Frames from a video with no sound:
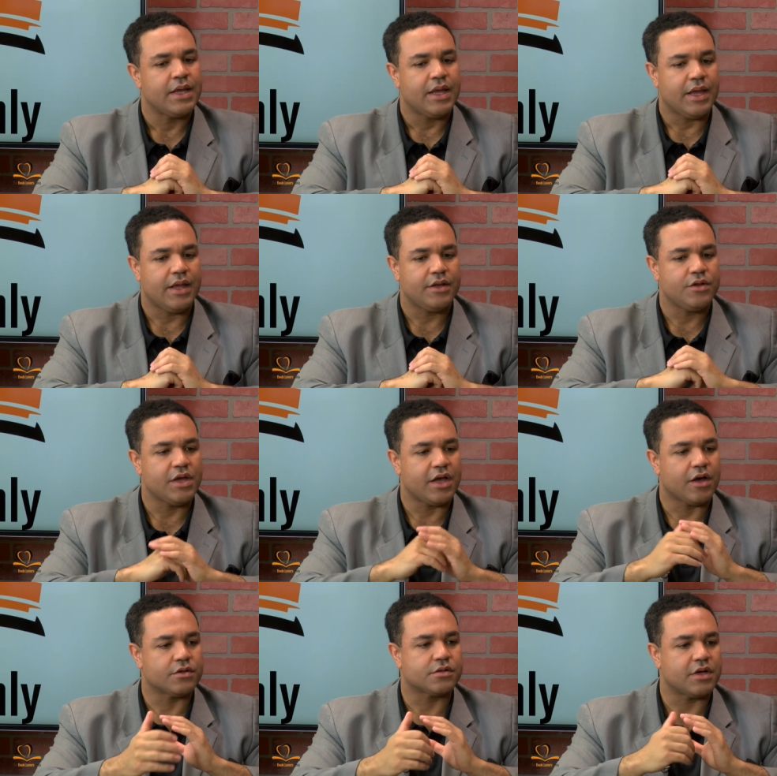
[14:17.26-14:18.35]
And you
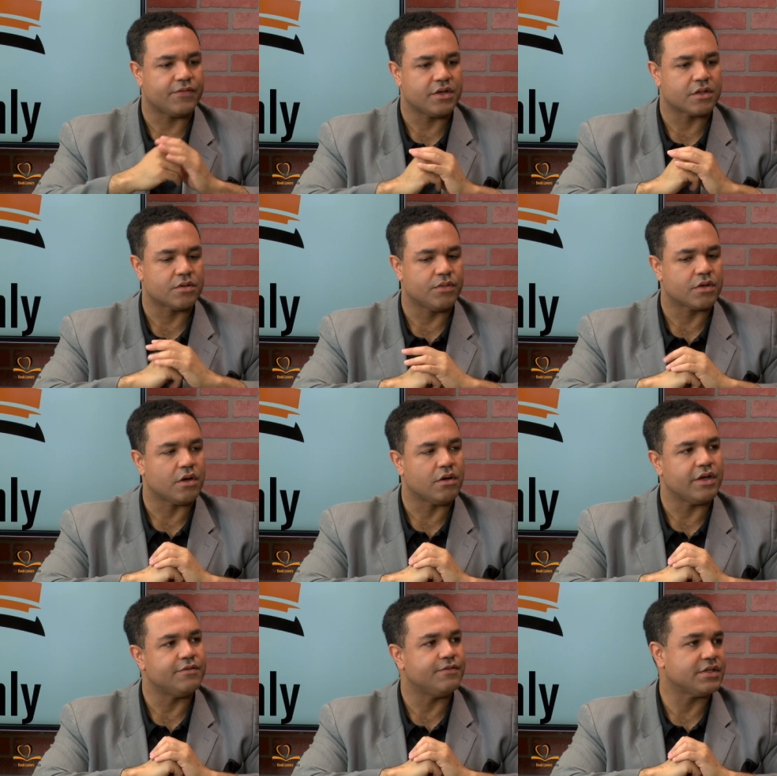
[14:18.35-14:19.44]
also have another book called
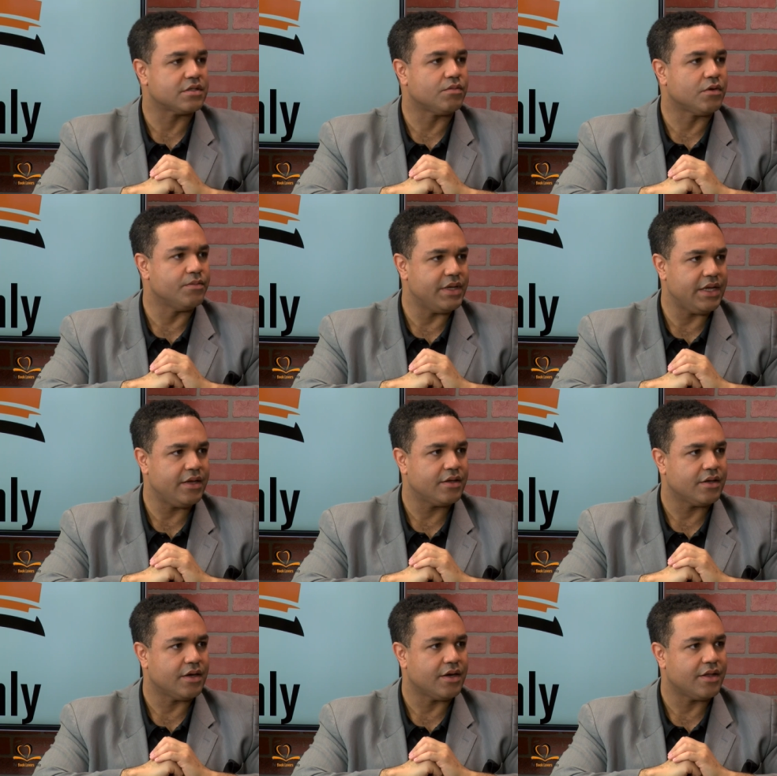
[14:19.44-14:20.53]
Invisible Me.
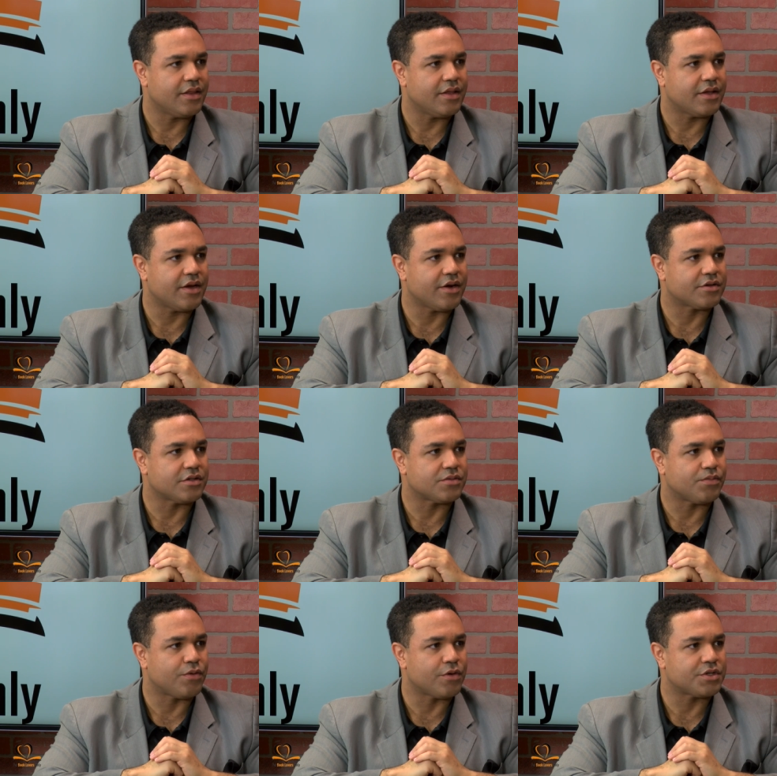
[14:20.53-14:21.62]
Uh, yes. The character is
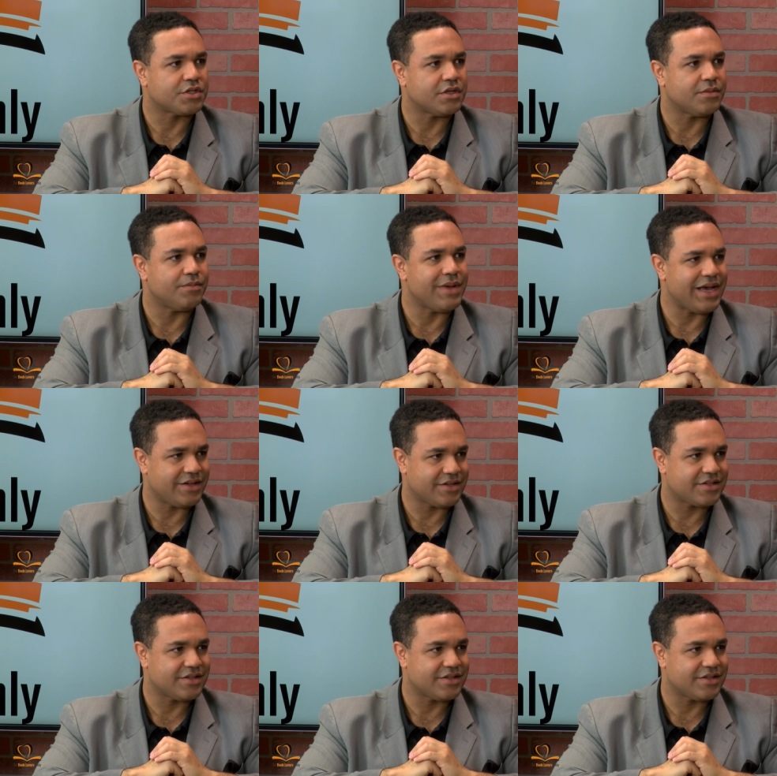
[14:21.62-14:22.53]
Portia Maddox.